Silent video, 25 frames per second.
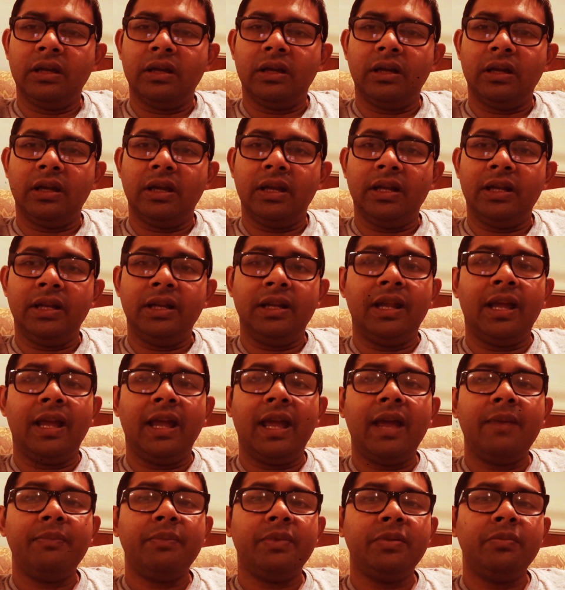and it
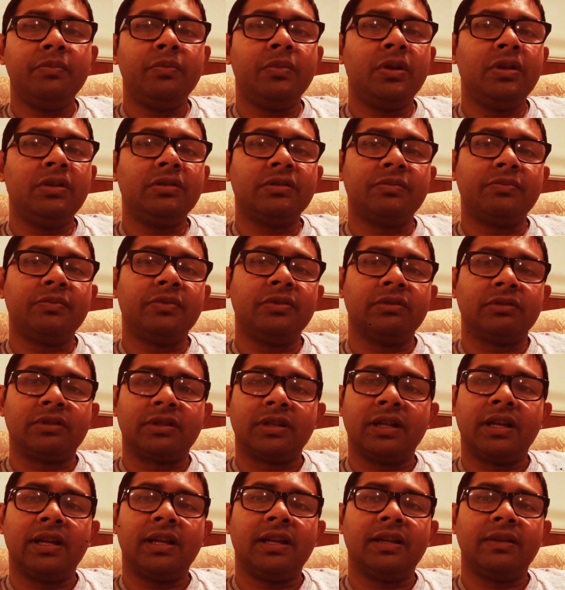happened multiple
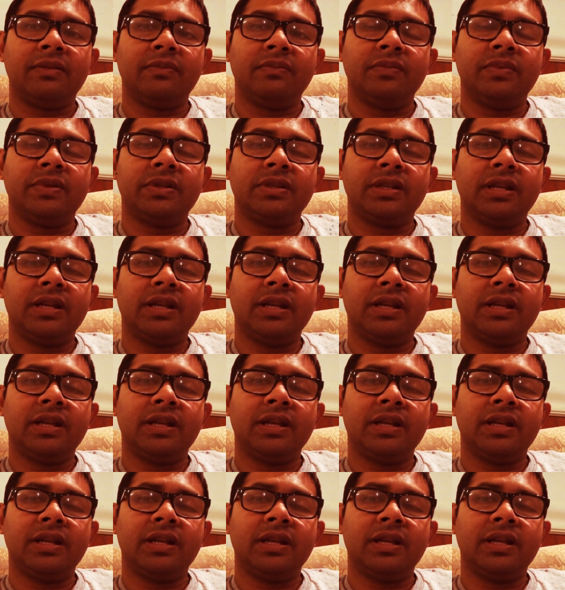times.